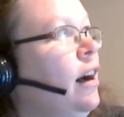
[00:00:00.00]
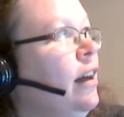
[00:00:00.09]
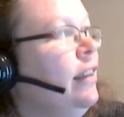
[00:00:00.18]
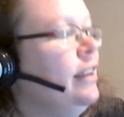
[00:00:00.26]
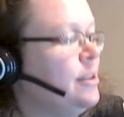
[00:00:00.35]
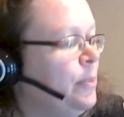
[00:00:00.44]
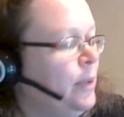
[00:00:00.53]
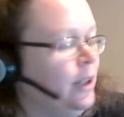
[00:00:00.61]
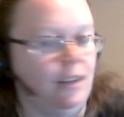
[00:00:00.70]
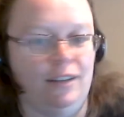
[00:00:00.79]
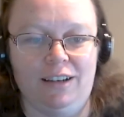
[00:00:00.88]
There's a bit.
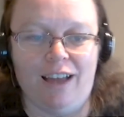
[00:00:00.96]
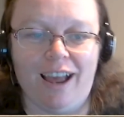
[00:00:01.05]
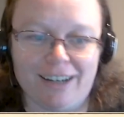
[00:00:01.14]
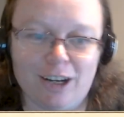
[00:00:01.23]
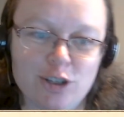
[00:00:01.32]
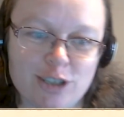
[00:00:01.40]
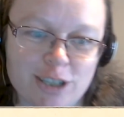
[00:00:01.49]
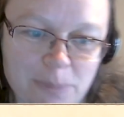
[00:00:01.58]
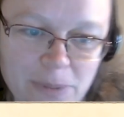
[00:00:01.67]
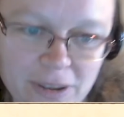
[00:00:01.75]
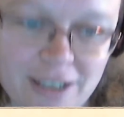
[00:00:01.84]
I closed it,
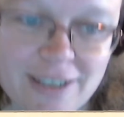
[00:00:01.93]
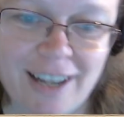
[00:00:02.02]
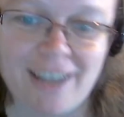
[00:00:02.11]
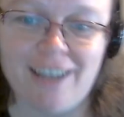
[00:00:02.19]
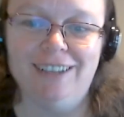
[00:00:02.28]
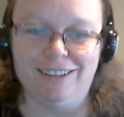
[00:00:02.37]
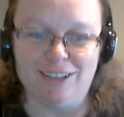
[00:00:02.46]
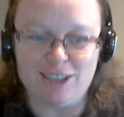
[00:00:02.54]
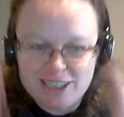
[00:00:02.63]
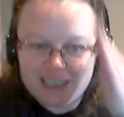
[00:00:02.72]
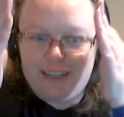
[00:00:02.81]
but there's like a little
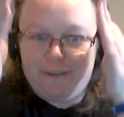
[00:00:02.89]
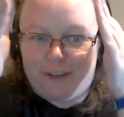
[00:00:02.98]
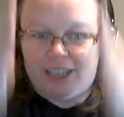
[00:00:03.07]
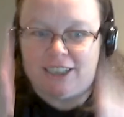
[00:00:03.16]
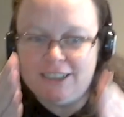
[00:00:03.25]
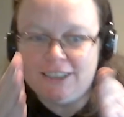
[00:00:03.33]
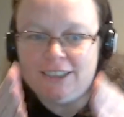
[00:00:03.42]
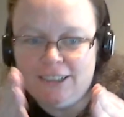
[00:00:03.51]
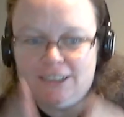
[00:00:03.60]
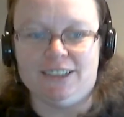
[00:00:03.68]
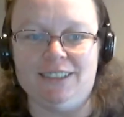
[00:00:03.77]
sliver.
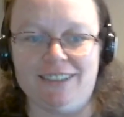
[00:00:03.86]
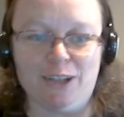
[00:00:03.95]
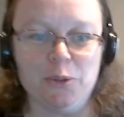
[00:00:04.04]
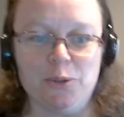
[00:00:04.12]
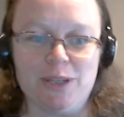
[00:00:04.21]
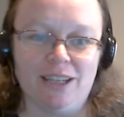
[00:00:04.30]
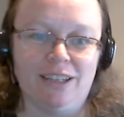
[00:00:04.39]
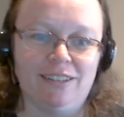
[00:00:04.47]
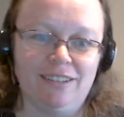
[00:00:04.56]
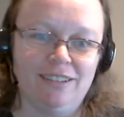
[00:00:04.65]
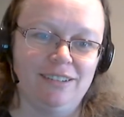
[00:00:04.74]
Is that causing
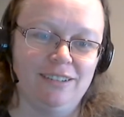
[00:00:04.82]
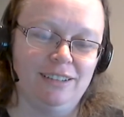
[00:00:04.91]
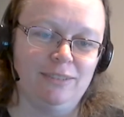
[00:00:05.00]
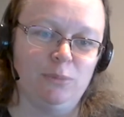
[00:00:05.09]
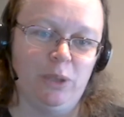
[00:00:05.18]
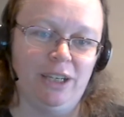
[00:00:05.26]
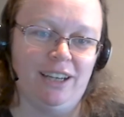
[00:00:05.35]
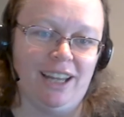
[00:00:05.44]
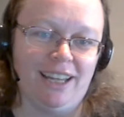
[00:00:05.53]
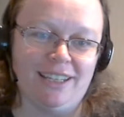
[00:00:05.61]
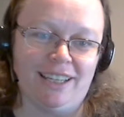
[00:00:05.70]
weird
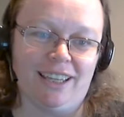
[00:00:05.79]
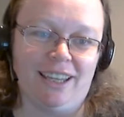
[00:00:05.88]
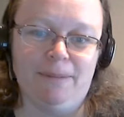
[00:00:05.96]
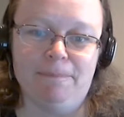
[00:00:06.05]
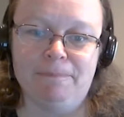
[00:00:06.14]
lighting again?